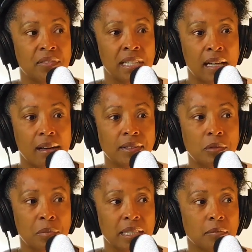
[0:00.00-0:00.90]
And it also
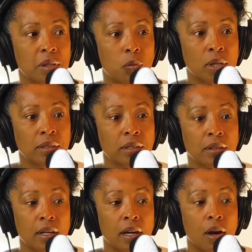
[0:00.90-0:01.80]
makes me wonder
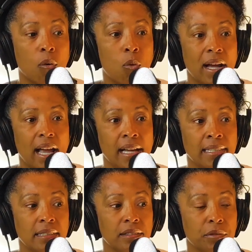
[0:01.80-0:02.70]
what
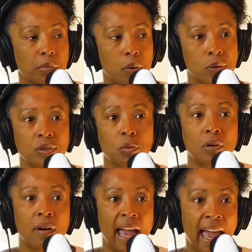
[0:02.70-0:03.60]
kind of reports
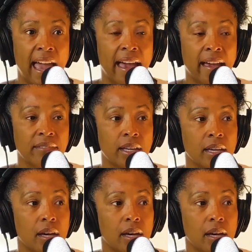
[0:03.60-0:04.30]
we'll have